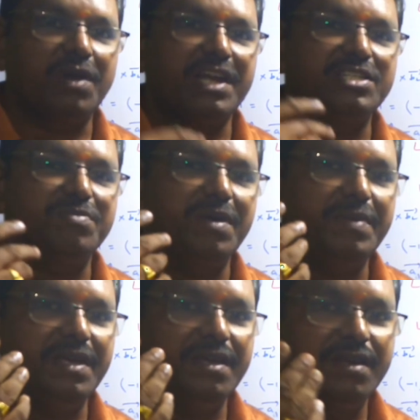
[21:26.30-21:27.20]
two lines may
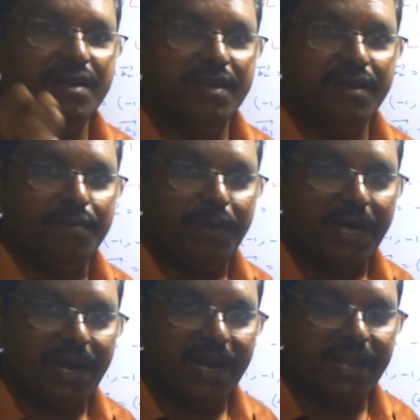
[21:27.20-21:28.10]
be
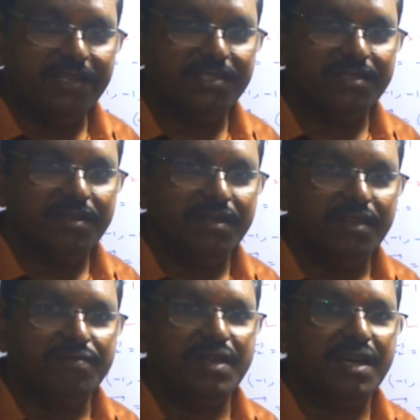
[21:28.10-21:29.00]
parallel lines.
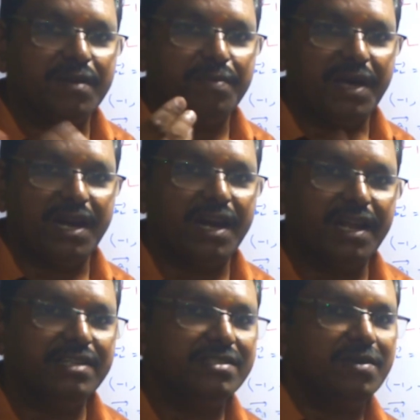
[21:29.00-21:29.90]
If they are parallel
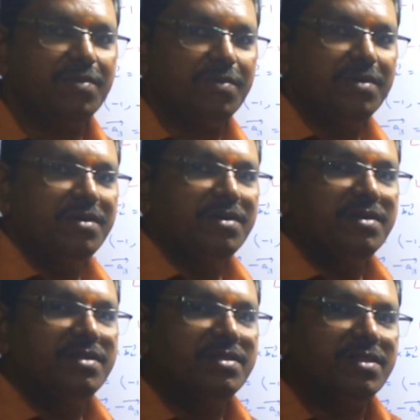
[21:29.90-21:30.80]
lines,
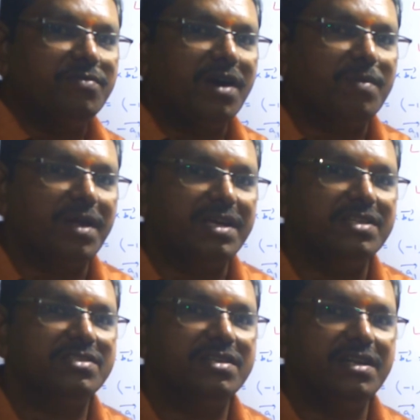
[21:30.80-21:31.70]
the formula
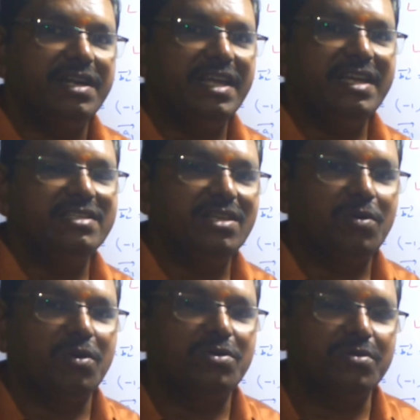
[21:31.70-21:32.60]
is D is
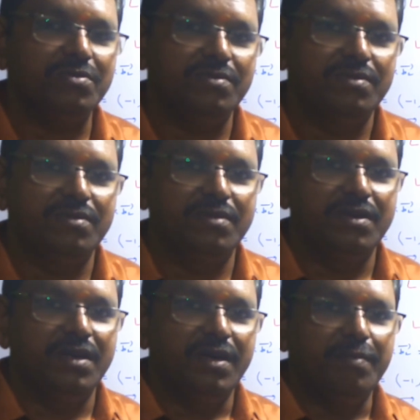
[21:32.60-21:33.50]
equal to
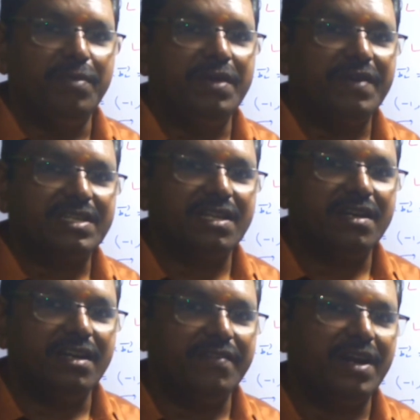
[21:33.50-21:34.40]
B
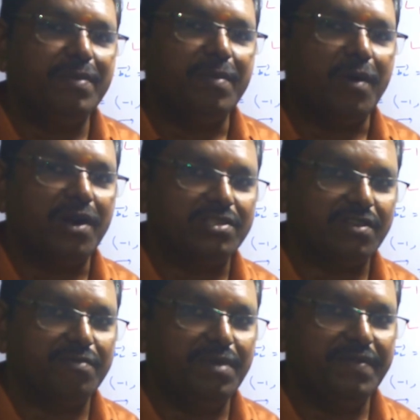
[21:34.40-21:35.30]
vector divided by modulus
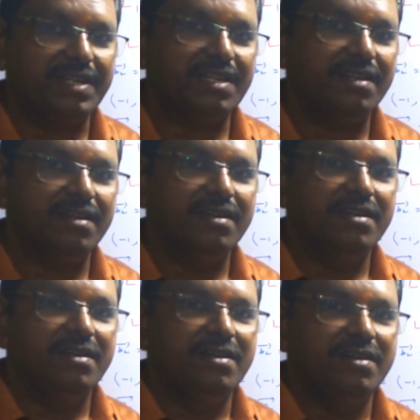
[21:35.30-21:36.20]
of B vector
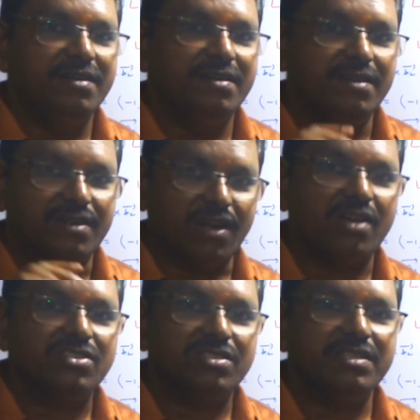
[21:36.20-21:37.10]

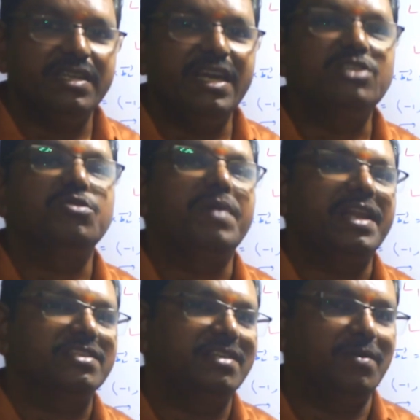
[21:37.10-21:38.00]
cross A2
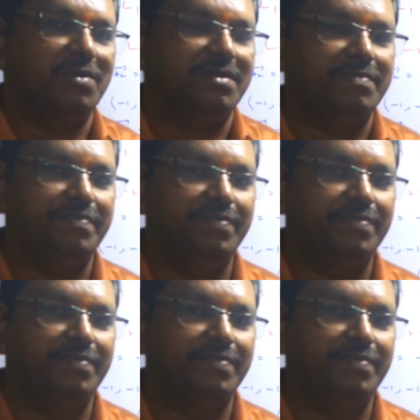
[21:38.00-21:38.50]
minus A1.